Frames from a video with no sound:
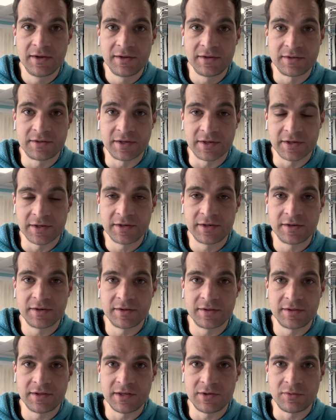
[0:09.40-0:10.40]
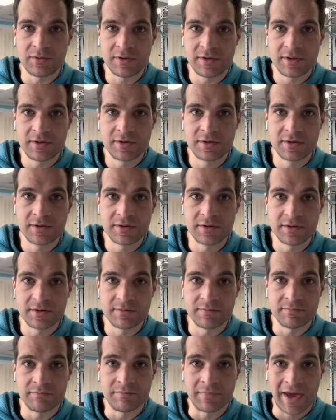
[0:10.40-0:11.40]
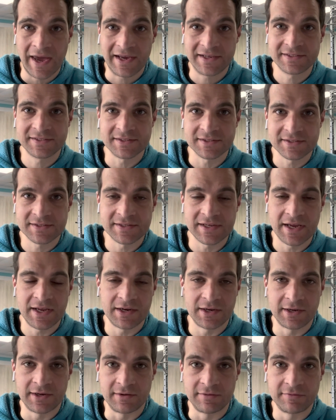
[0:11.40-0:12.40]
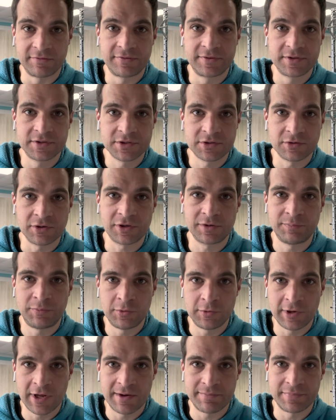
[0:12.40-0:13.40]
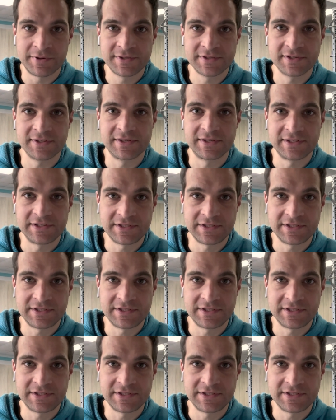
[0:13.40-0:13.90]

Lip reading: done the max set of strict pull-ups